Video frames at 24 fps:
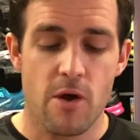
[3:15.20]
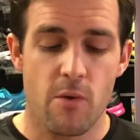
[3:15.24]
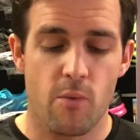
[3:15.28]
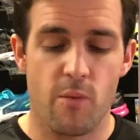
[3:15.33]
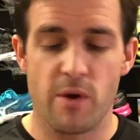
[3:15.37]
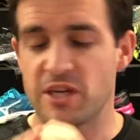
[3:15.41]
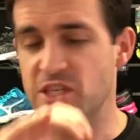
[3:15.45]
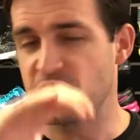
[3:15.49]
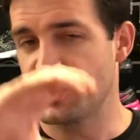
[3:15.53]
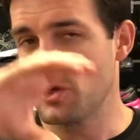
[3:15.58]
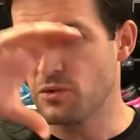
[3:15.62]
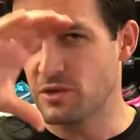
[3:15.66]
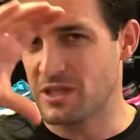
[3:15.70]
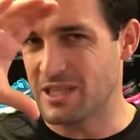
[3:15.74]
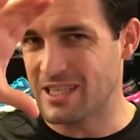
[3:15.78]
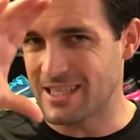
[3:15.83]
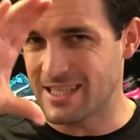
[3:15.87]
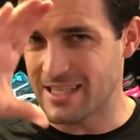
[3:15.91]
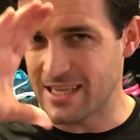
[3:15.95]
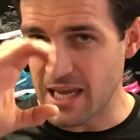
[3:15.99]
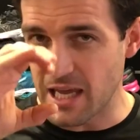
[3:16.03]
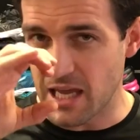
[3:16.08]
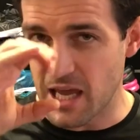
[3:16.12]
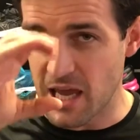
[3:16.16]
we're still
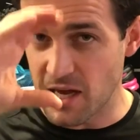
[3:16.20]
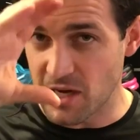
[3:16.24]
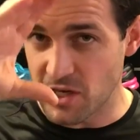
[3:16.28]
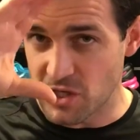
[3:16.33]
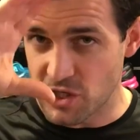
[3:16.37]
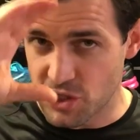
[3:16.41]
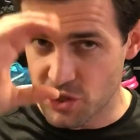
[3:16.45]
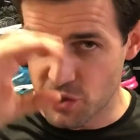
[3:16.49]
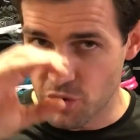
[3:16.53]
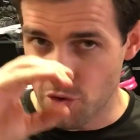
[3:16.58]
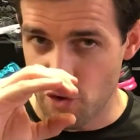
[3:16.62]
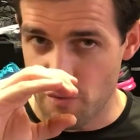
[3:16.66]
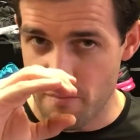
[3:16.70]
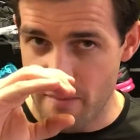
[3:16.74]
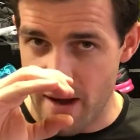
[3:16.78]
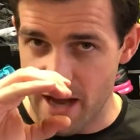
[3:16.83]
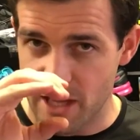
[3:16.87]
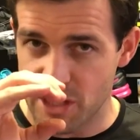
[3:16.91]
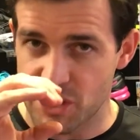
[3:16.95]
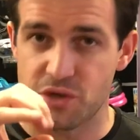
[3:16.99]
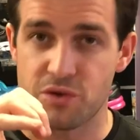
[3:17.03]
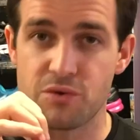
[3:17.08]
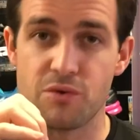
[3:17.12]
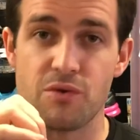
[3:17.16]
sinking too
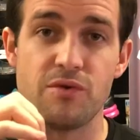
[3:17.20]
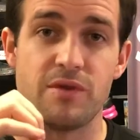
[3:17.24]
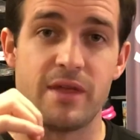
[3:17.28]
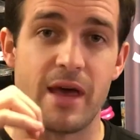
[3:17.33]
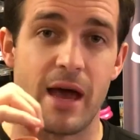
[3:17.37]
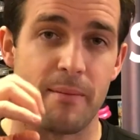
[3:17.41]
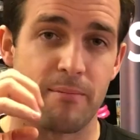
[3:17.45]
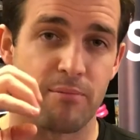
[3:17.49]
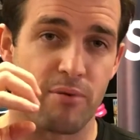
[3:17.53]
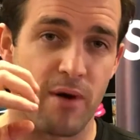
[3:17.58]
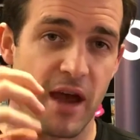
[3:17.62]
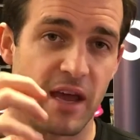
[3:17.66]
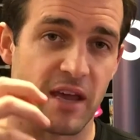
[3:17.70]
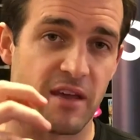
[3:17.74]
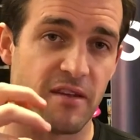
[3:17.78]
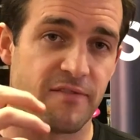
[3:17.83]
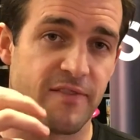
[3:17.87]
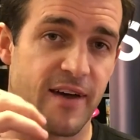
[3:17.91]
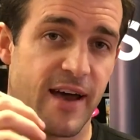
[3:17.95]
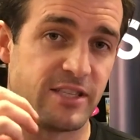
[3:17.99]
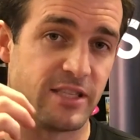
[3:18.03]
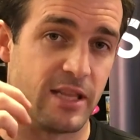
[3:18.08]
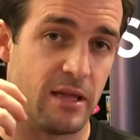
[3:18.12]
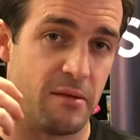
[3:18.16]
much through that braking
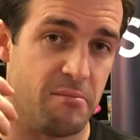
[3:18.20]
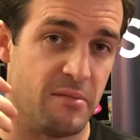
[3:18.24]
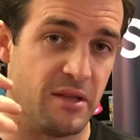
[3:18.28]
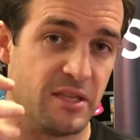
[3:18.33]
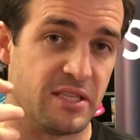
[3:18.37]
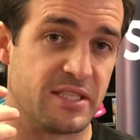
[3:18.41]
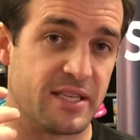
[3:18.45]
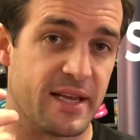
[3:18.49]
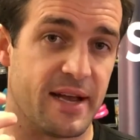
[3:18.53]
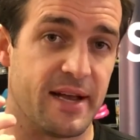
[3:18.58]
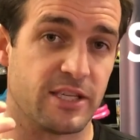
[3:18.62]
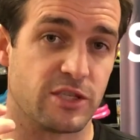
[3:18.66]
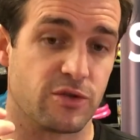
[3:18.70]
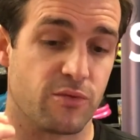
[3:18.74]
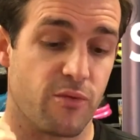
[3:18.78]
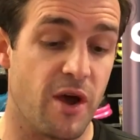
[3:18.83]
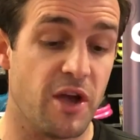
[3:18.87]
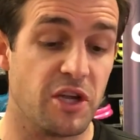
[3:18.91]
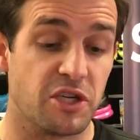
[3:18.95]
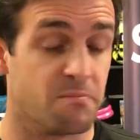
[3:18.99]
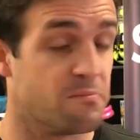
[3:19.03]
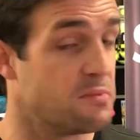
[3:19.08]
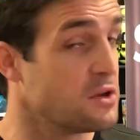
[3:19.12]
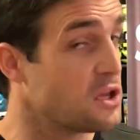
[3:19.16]
phase in that mid-stance
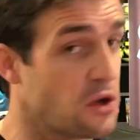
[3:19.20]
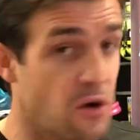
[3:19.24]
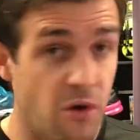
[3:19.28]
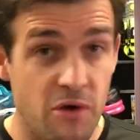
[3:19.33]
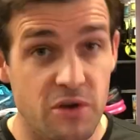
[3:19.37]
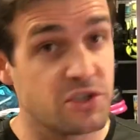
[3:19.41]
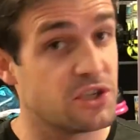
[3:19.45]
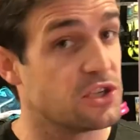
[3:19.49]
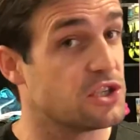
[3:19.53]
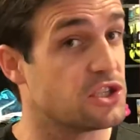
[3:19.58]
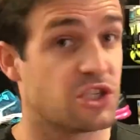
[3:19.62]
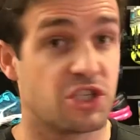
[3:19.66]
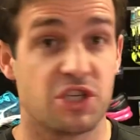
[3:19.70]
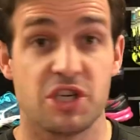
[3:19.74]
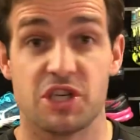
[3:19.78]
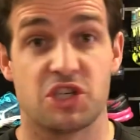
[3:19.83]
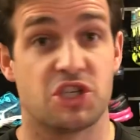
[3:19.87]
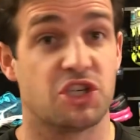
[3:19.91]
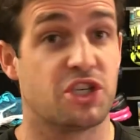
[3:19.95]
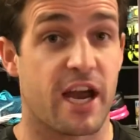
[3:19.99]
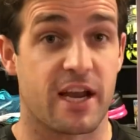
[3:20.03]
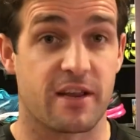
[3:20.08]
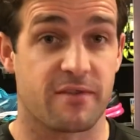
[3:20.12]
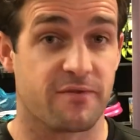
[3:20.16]
region because it's
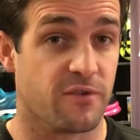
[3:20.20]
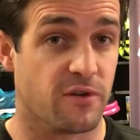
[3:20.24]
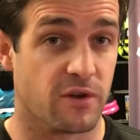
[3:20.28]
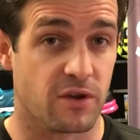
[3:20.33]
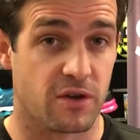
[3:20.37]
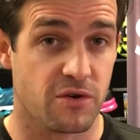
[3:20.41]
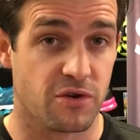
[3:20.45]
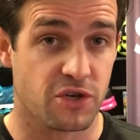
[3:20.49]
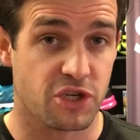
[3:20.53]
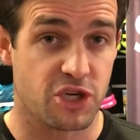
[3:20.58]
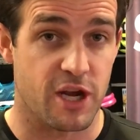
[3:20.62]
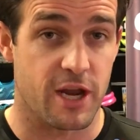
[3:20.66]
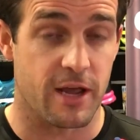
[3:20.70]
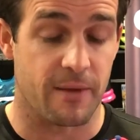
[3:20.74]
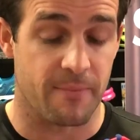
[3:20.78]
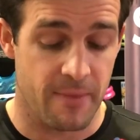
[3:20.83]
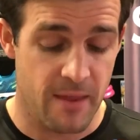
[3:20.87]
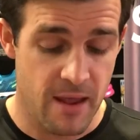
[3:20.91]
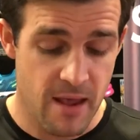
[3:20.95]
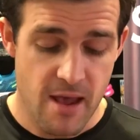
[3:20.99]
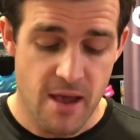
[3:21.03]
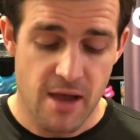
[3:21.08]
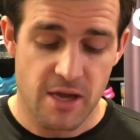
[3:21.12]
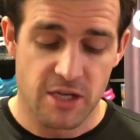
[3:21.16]
just jacked full of cushioning.
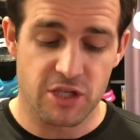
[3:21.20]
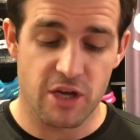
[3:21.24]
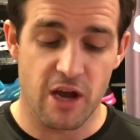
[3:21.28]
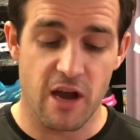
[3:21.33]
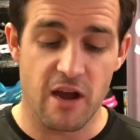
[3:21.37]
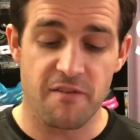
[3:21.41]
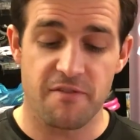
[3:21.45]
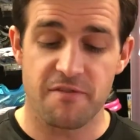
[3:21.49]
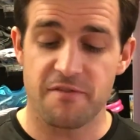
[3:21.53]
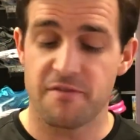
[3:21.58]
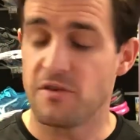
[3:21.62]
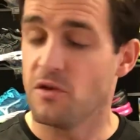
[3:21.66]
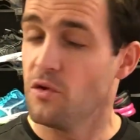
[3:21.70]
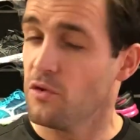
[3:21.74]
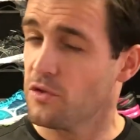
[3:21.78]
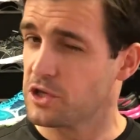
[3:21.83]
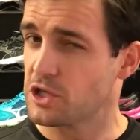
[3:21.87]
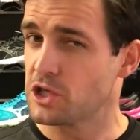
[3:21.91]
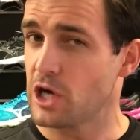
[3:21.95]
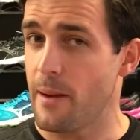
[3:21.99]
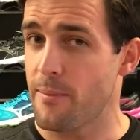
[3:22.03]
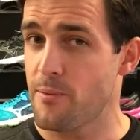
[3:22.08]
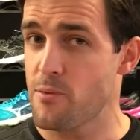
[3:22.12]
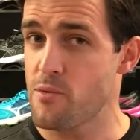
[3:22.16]
So if you're the
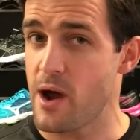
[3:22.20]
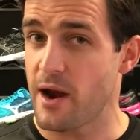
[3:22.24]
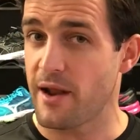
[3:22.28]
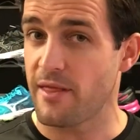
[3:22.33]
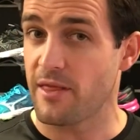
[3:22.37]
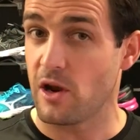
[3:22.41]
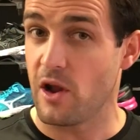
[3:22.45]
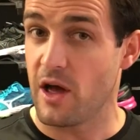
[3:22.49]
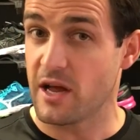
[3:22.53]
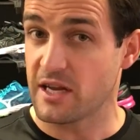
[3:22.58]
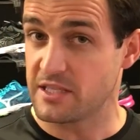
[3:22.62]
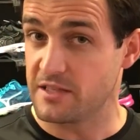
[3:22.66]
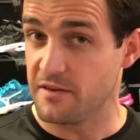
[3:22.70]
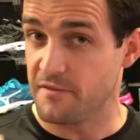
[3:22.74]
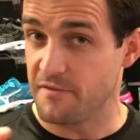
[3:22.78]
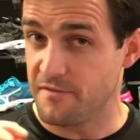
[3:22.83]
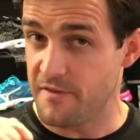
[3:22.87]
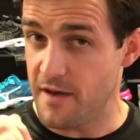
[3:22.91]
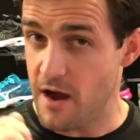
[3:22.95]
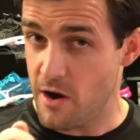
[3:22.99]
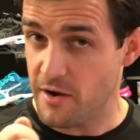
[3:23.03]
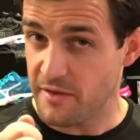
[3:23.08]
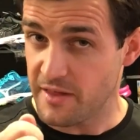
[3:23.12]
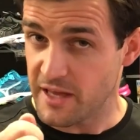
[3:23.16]
type of runner that likes to
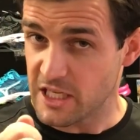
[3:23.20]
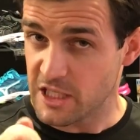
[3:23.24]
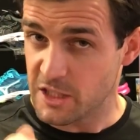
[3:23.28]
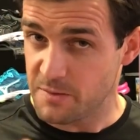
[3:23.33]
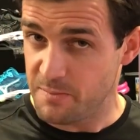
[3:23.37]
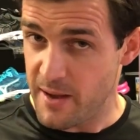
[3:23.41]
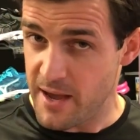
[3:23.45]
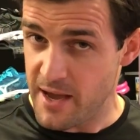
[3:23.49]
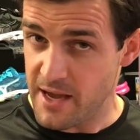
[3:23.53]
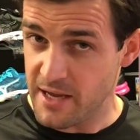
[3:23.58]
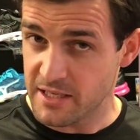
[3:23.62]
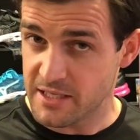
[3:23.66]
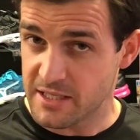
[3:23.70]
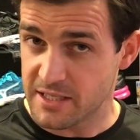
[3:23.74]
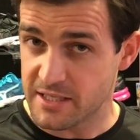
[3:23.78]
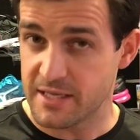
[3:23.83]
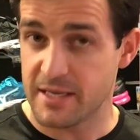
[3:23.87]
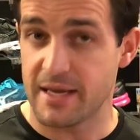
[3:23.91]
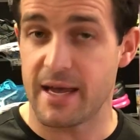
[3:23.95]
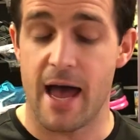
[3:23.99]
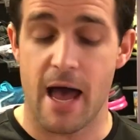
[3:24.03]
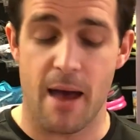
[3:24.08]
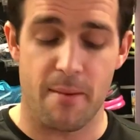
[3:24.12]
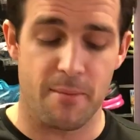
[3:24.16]
vary their
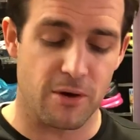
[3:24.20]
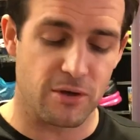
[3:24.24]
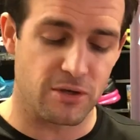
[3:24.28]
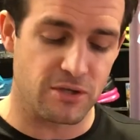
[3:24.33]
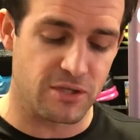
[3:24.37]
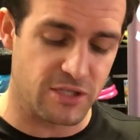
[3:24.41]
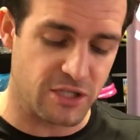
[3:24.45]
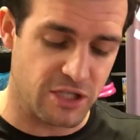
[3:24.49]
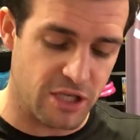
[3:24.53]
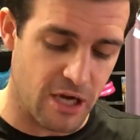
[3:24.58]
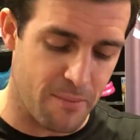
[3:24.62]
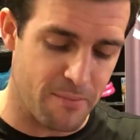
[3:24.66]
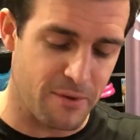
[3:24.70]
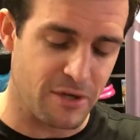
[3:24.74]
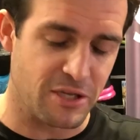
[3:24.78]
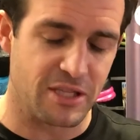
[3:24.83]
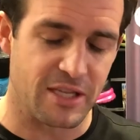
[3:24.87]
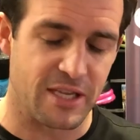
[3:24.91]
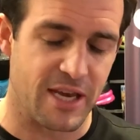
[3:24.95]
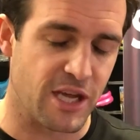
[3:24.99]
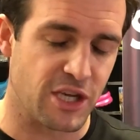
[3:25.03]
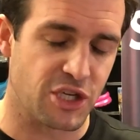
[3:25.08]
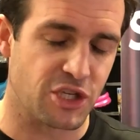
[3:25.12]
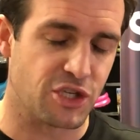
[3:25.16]
speeds, I'll jump into
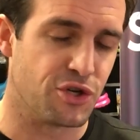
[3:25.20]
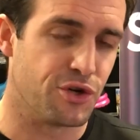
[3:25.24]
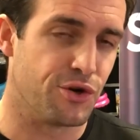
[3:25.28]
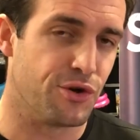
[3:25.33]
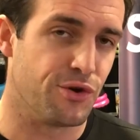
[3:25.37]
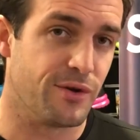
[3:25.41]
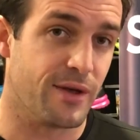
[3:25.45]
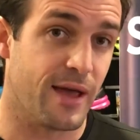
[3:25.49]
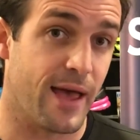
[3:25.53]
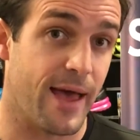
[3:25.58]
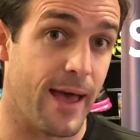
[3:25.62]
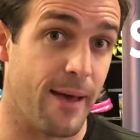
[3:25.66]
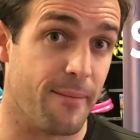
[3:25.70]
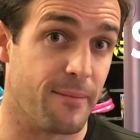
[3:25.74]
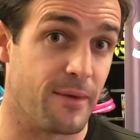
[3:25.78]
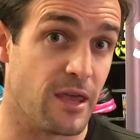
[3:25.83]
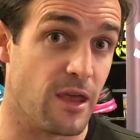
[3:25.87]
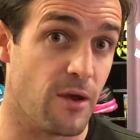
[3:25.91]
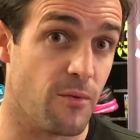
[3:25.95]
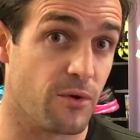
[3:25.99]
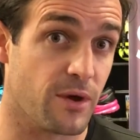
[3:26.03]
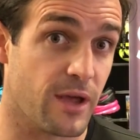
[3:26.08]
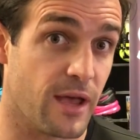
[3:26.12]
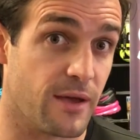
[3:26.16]
the next shoe
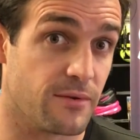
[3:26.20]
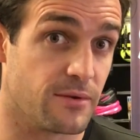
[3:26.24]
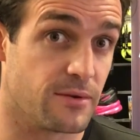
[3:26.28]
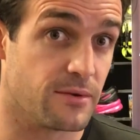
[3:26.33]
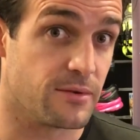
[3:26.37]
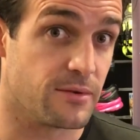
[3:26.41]
here, we'll get